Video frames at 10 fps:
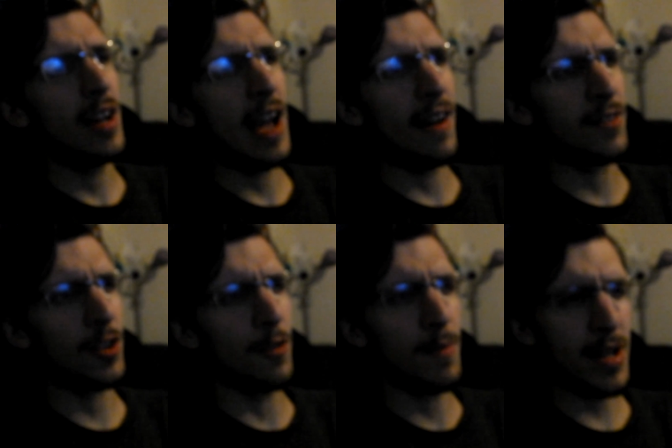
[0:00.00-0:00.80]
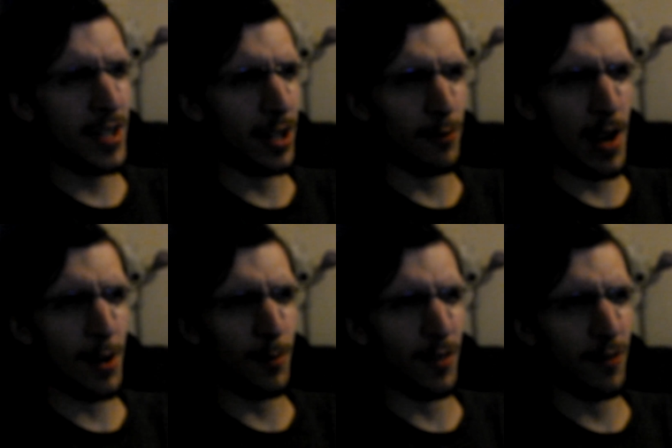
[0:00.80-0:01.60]
after messing
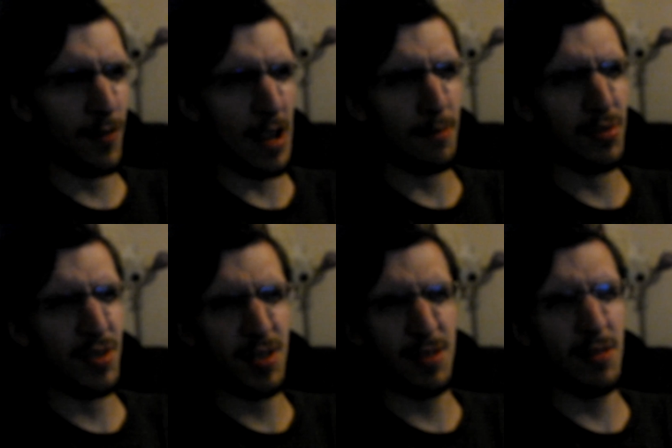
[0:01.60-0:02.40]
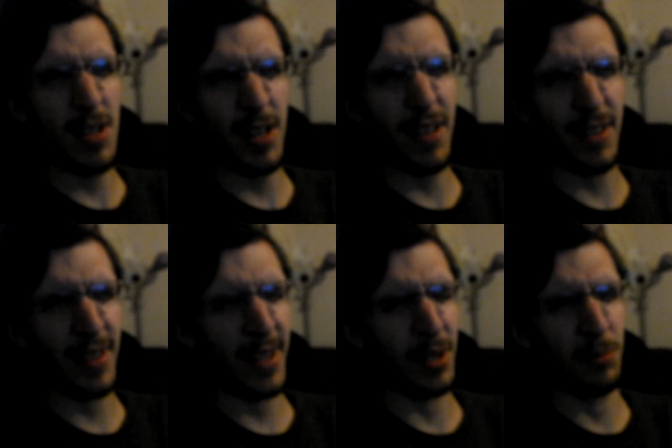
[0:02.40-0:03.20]
around with Fraps a
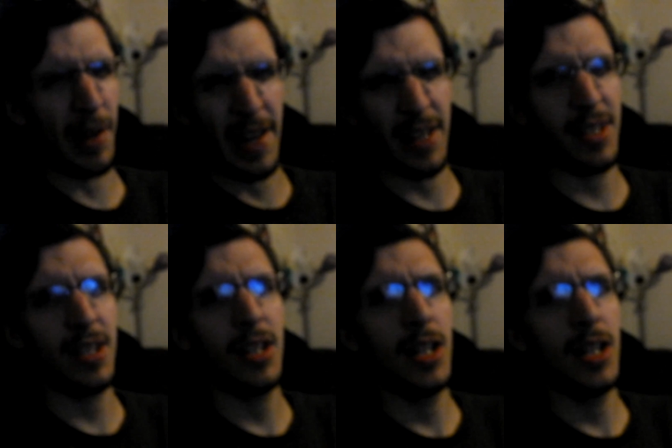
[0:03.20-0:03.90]
little bit,